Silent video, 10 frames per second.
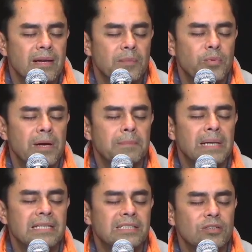I pray a
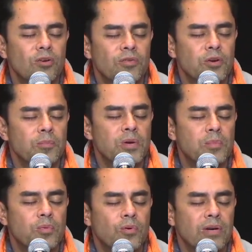blessing over your
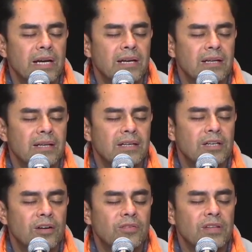people, and I
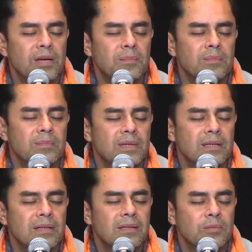cover them
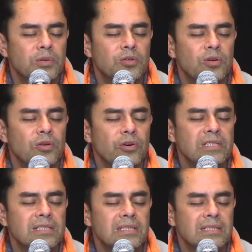with your
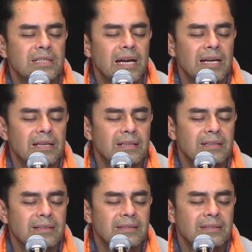anointing tonight.
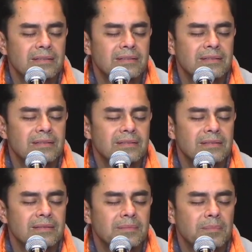
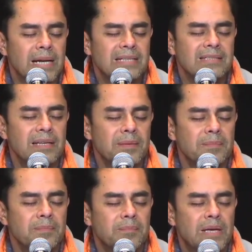Bless
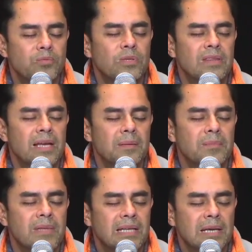them, be with
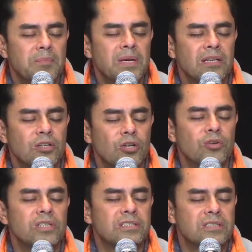them, that they be
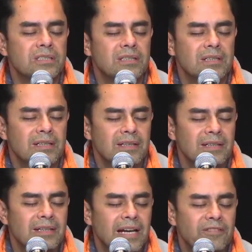encouraged
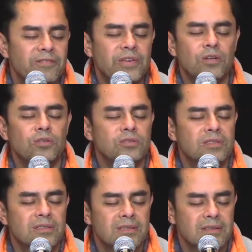and
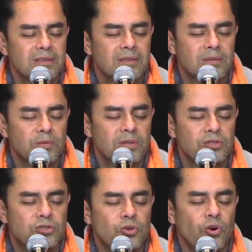filled with
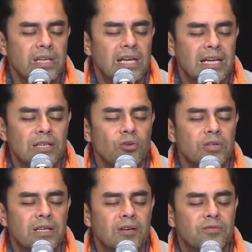the joy that can
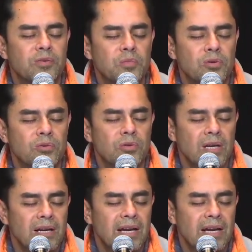only come from you